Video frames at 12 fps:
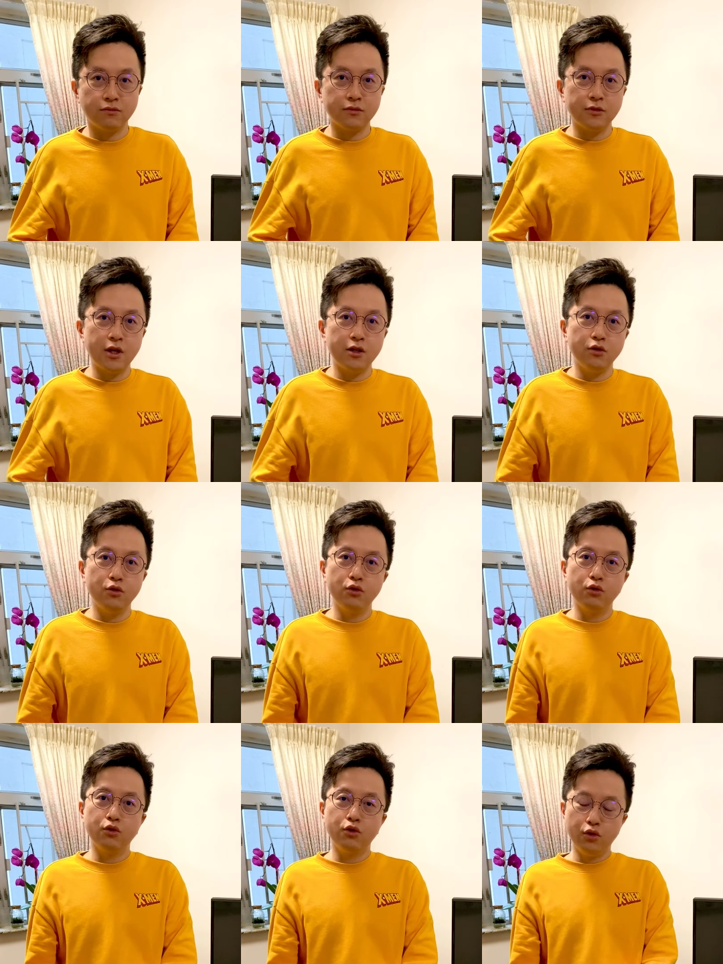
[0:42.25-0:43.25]
that you
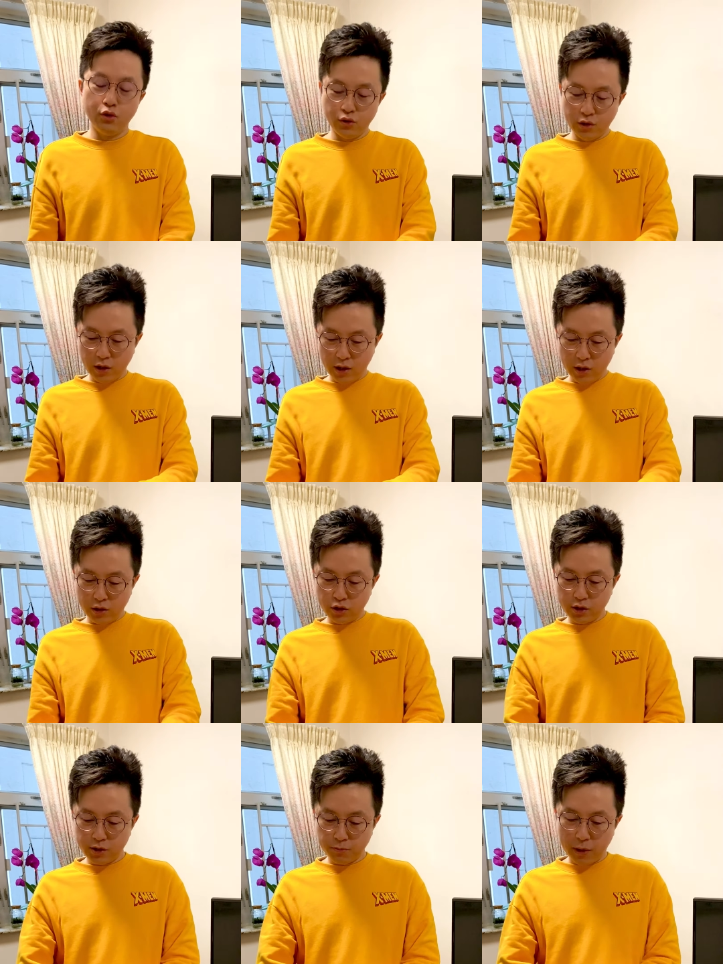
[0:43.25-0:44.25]
could
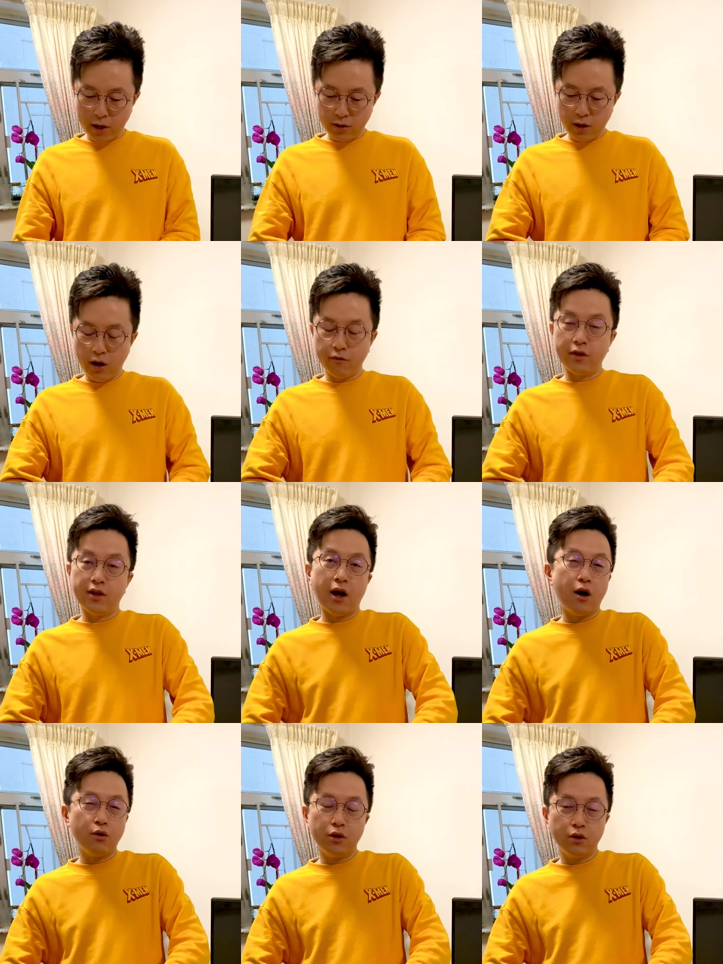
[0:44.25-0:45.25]
just spend half an
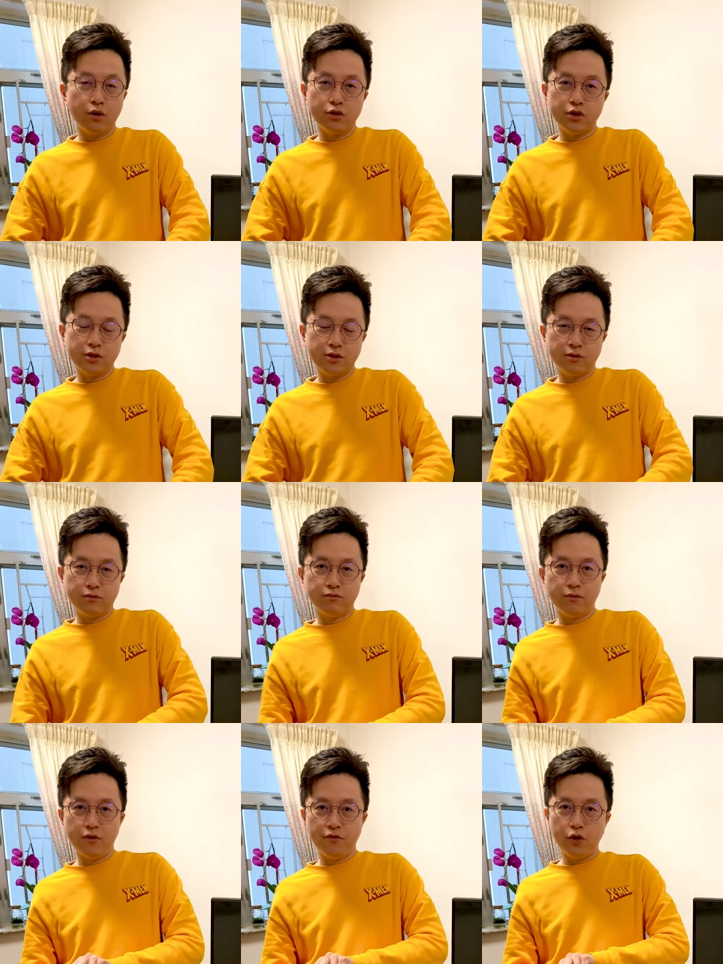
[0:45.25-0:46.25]
hour or just
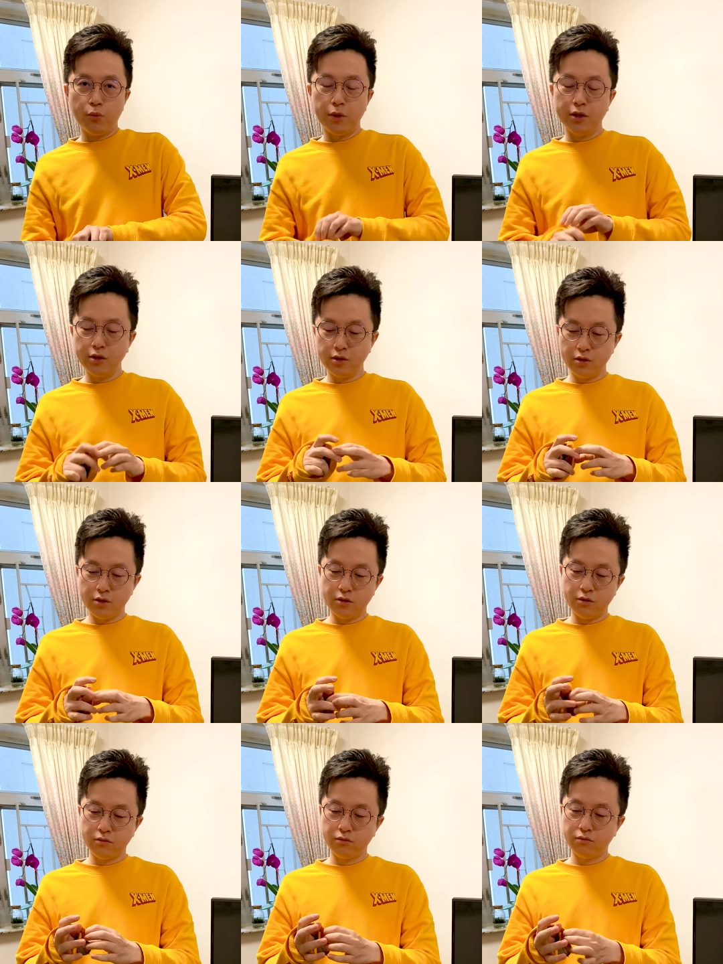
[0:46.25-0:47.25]
a few minutes